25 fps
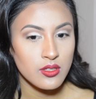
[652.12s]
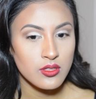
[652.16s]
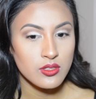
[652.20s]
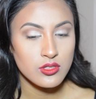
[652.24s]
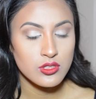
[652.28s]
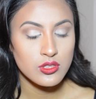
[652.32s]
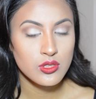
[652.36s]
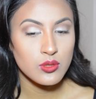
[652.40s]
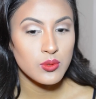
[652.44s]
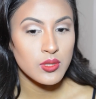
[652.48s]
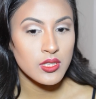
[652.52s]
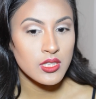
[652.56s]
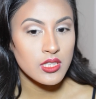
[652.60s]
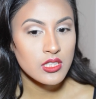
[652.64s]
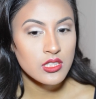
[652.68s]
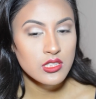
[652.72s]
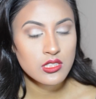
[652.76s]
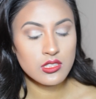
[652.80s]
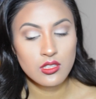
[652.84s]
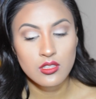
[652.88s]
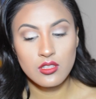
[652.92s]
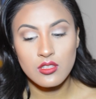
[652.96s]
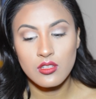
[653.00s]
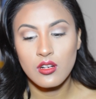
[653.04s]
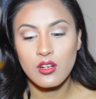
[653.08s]
So we're going to
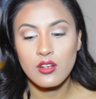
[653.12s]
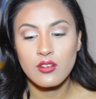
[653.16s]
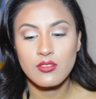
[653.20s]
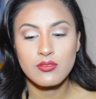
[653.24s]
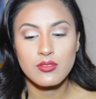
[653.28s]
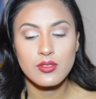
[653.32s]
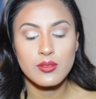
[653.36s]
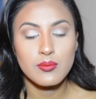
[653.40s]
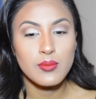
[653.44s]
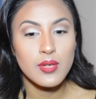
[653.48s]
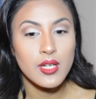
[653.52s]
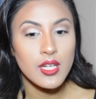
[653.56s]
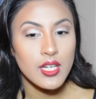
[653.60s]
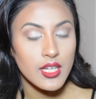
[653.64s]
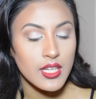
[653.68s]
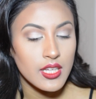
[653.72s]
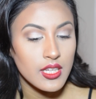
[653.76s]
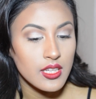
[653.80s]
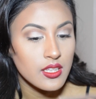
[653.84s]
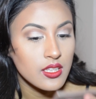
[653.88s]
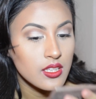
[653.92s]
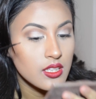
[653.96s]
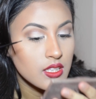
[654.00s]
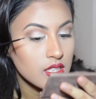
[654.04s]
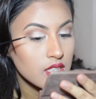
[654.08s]
start off by,
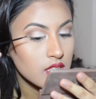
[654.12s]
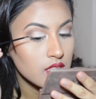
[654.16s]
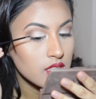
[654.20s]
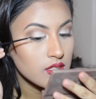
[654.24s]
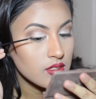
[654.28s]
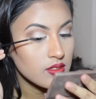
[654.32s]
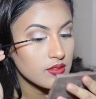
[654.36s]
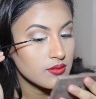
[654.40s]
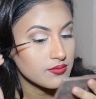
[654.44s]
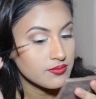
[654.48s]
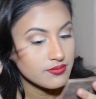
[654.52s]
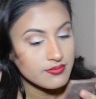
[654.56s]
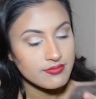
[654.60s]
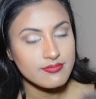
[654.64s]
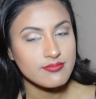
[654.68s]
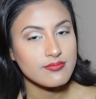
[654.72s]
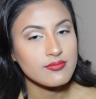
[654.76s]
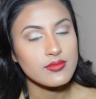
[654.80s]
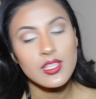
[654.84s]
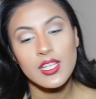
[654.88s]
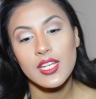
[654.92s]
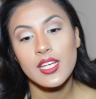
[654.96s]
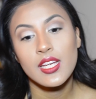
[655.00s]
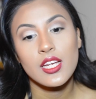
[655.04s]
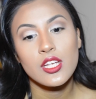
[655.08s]

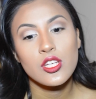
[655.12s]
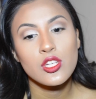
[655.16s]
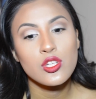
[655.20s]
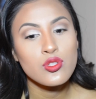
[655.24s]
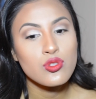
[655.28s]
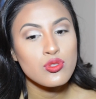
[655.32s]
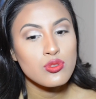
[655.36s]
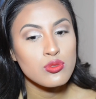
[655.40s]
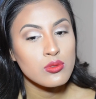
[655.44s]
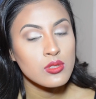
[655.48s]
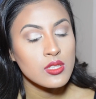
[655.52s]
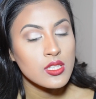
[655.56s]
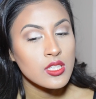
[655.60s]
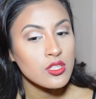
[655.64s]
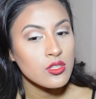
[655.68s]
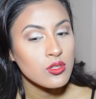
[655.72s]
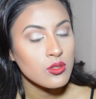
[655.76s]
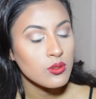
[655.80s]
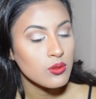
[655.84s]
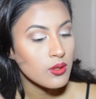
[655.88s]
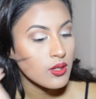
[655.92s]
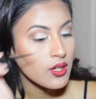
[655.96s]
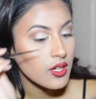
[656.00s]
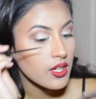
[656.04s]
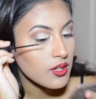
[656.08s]
like I usually do,
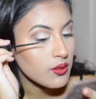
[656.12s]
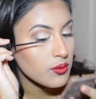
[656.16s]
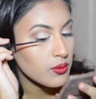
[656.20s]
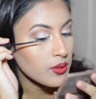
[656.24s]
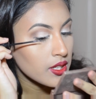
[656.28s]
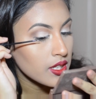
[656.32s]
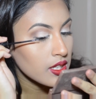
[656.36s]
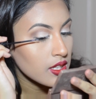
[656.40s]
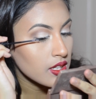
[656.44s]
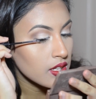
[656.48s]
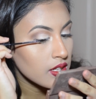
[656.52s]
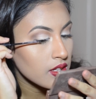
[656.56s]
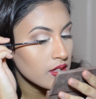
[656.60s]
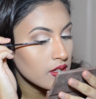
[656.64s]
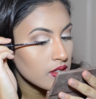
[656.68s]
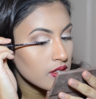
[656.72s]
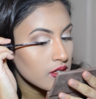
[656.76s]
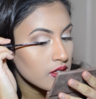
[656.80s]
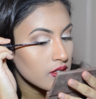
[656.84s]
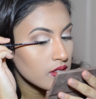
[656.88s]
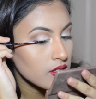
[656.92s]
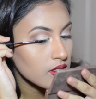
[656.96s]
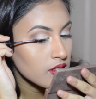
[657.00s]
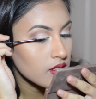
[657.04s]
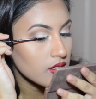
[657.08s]
right here
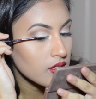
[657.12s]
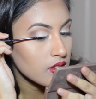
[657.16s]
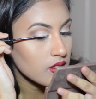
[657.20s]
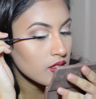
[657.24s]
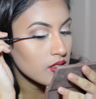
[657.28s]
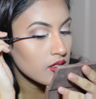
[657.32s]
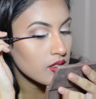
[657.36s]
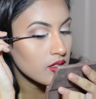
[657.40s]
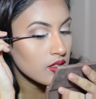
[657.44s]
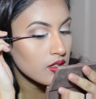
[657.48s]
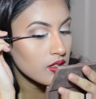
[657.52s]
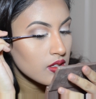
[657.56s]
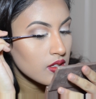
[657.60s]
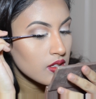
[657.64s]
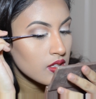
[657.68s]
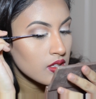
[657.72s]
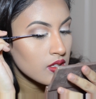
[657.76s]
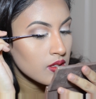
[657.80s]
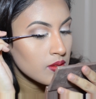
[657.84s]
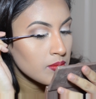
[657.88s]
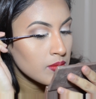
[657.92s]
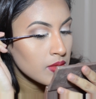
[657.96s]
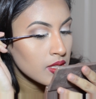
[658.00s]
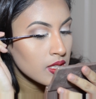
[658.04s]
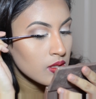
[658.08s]
in
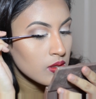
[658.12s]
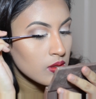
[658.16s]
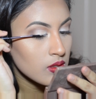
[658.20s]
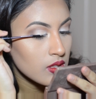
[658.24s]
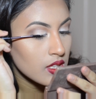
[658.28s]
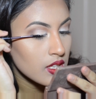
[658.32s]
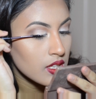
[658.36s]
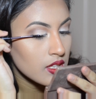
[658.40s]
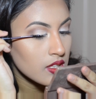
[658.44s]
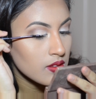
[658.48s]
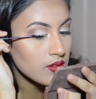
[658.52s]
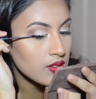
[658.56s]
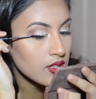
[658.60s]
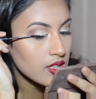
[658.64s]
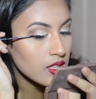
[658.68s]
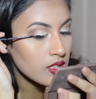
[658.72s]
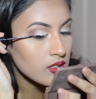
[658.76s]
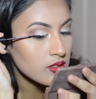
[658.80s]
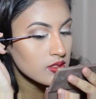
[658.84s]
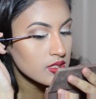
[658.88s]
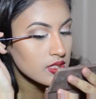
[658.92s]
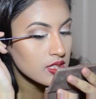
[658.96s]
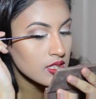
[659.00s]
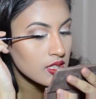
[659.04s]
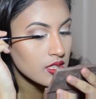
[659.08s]
the middle, kind of the
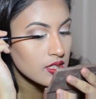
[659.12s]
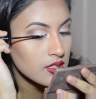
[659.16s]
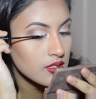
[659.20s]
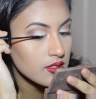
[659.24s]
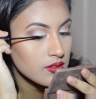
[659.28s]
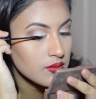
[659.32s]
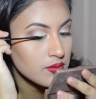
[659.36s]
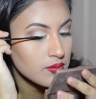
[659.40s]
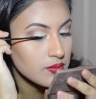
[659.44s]
outside,